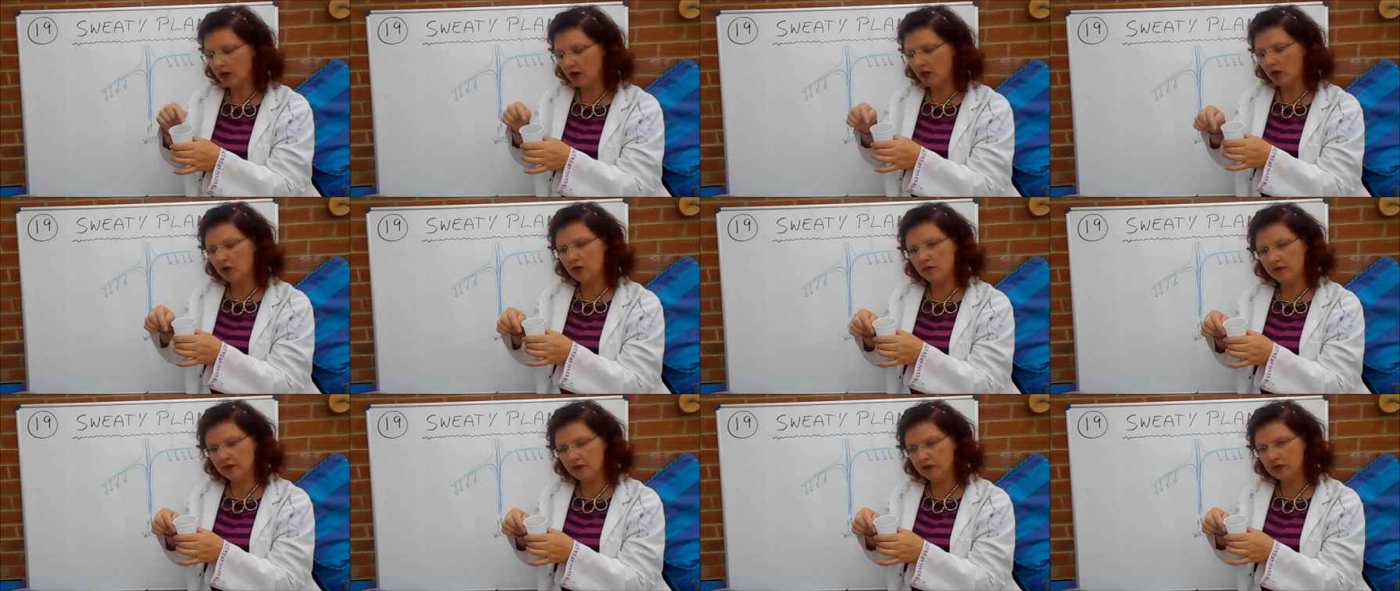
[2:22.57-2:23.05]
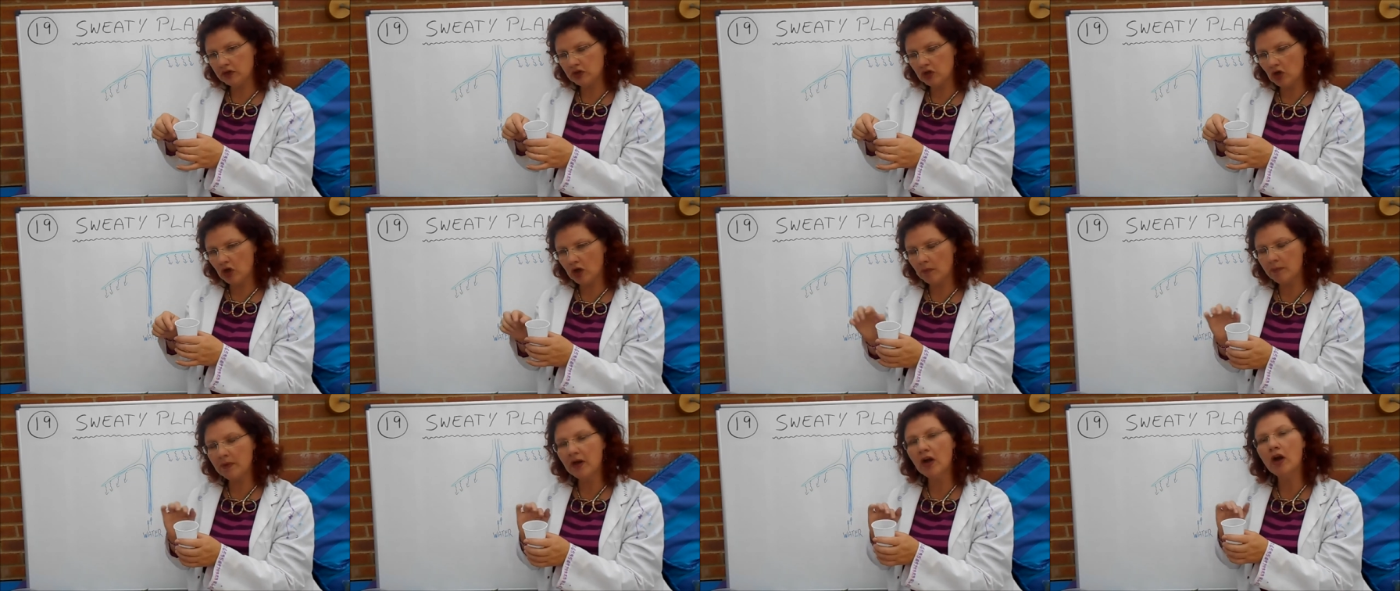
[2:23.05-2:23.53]
over the
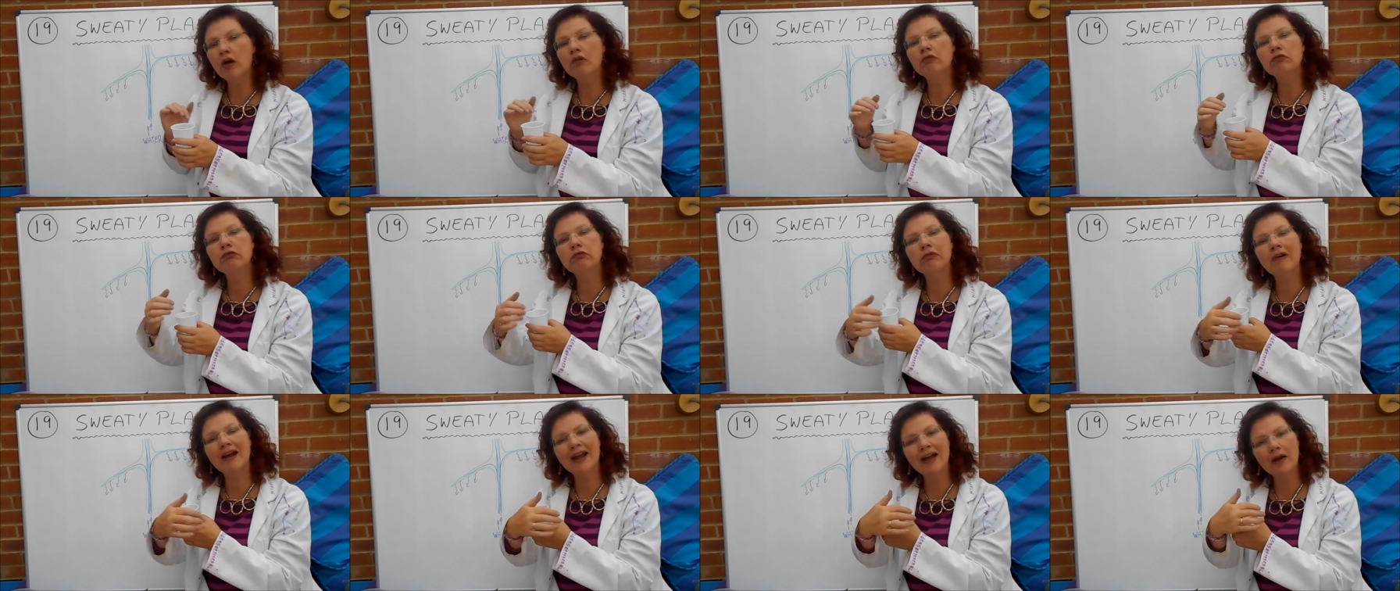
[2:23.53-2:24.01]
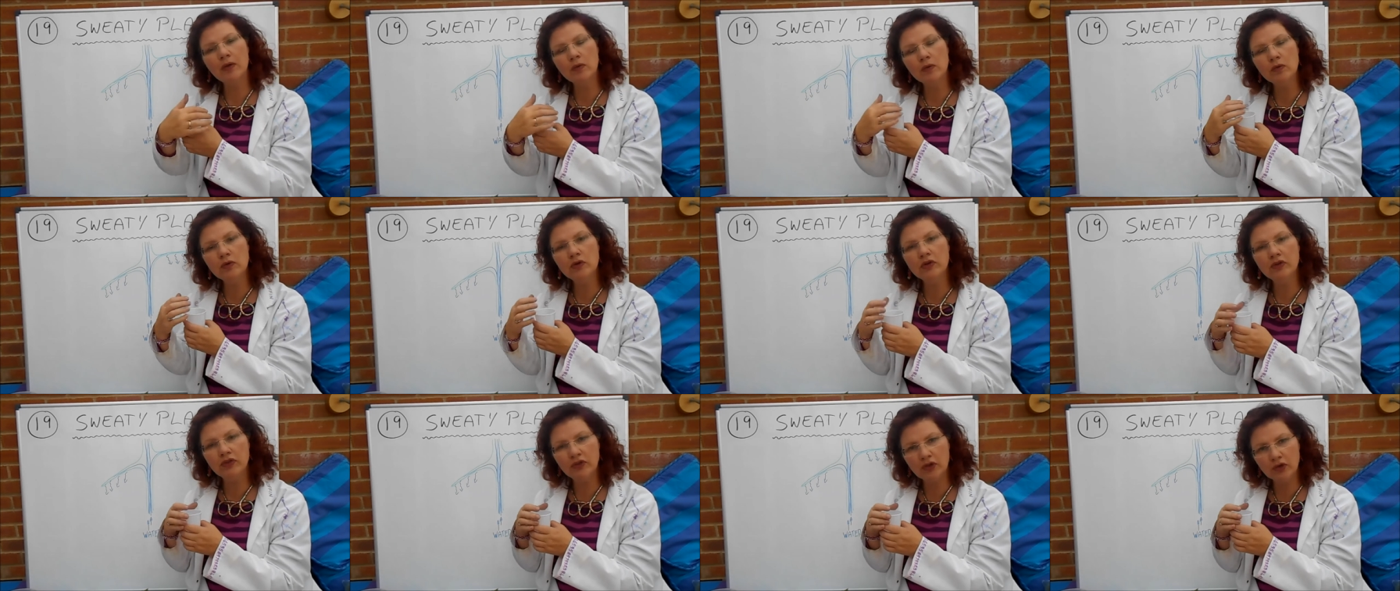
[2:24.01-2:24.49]
top
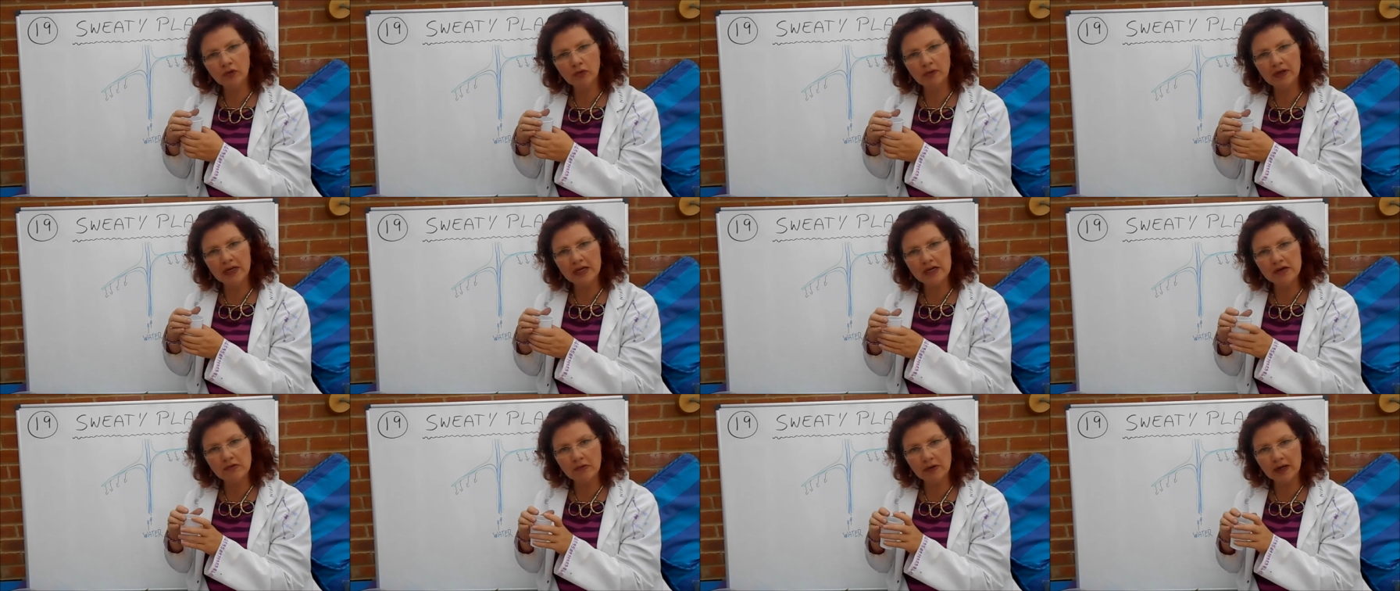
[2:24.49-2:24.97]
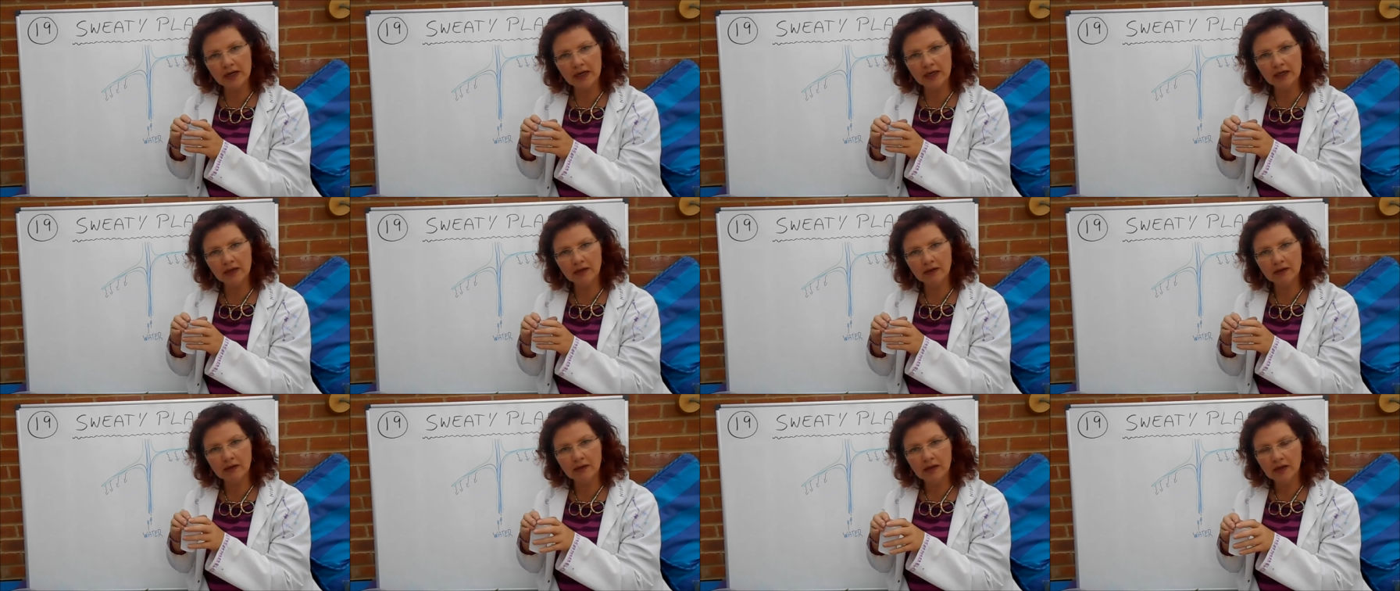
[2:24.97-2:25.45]
around the greenery